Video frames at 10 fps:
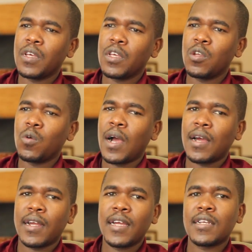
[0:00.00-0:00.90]

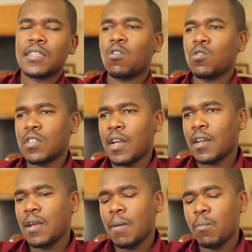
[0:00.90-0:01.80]
aggregators are concerned?
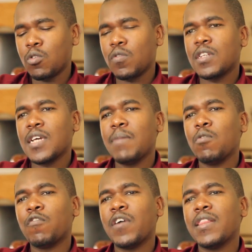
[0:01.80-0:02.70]
Most of the time
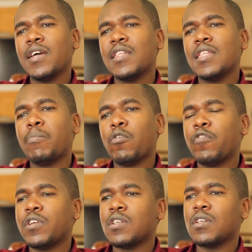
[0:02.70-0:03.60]
you'll find that the
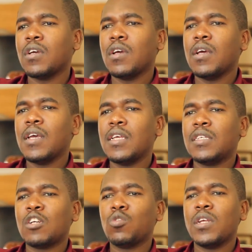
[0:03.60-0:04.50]
profit is
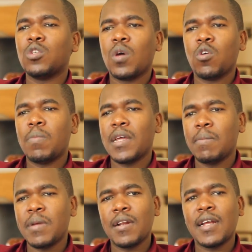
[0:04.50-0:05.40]
actually swallowed by the
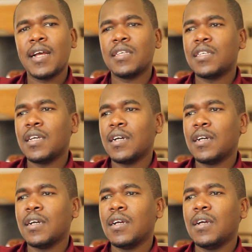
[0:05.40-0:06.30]
middle guys here,
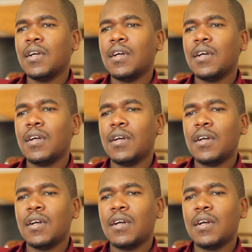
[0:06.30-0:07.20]

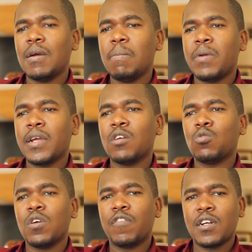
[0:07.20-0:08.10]
bringing to
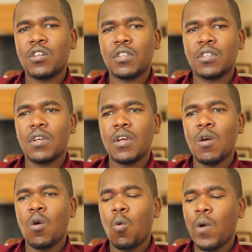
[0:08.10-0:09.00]
the factories.
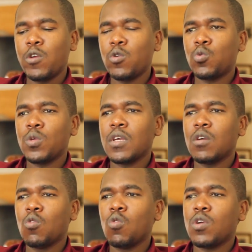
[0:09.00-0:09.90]
Why don't we
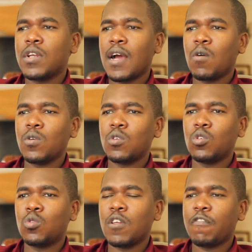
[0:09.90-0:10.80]
go down
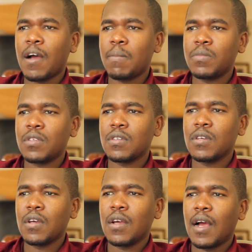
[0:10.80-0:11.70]
to the farms
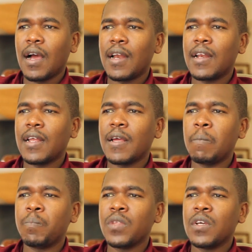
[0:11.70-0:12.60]
and
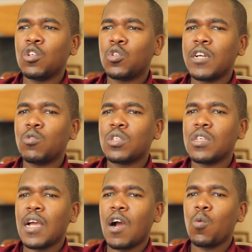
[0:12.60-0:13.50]
try to
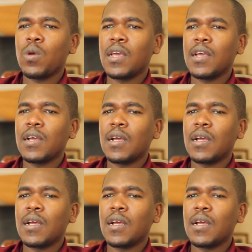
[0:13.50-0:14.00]
see how we